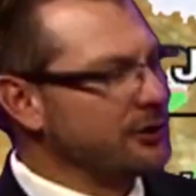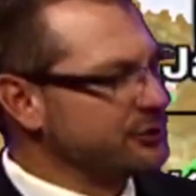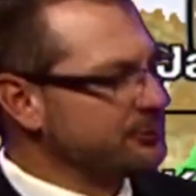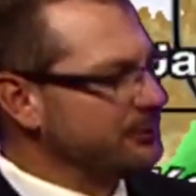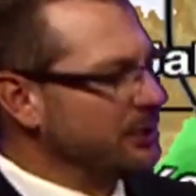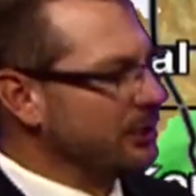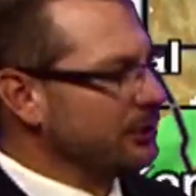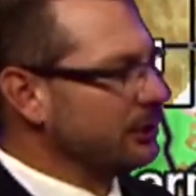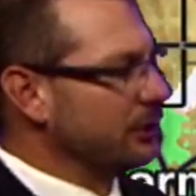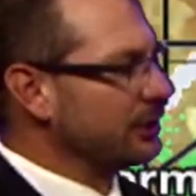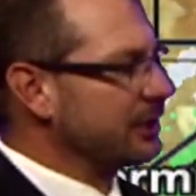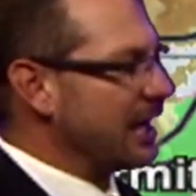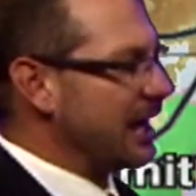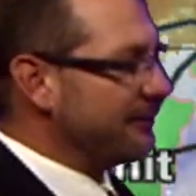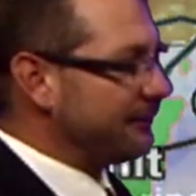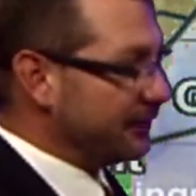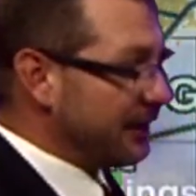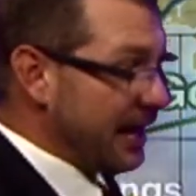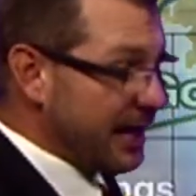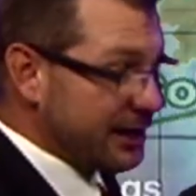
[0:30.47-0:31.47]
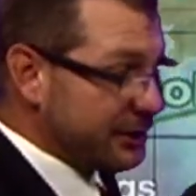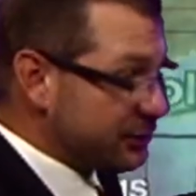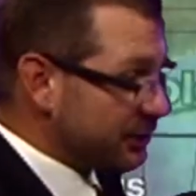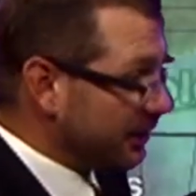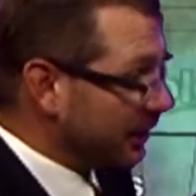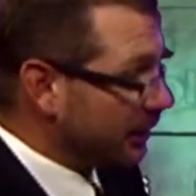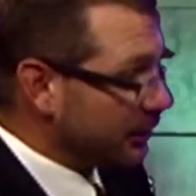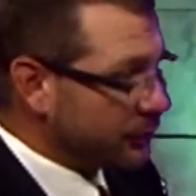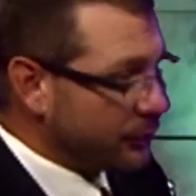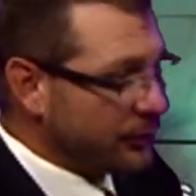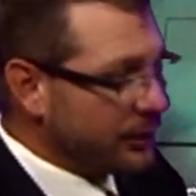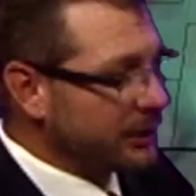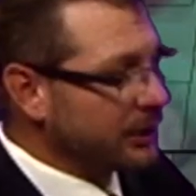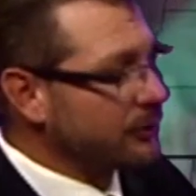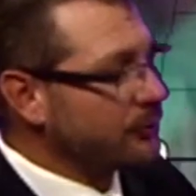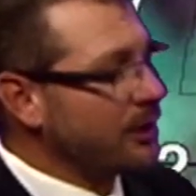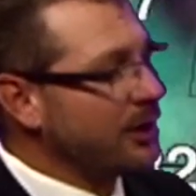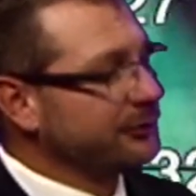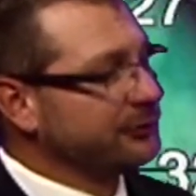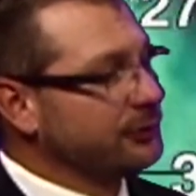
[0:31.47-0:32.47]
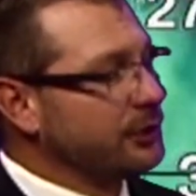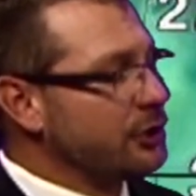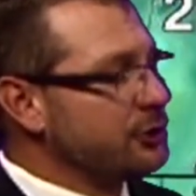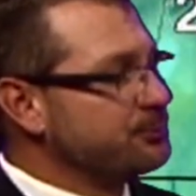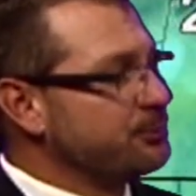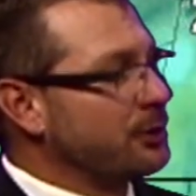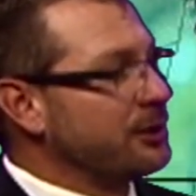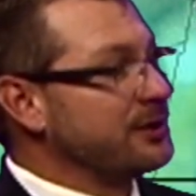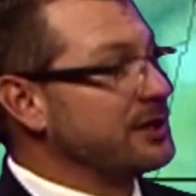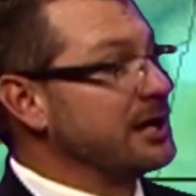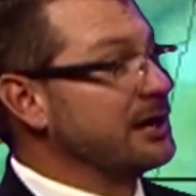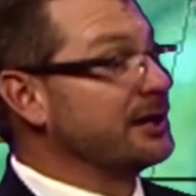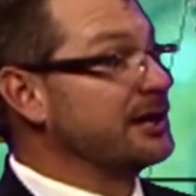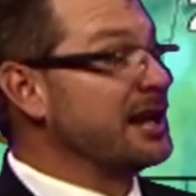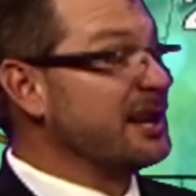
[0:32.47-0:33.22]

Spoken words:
So be on the lookout for that. It's occurring across a large part of the area.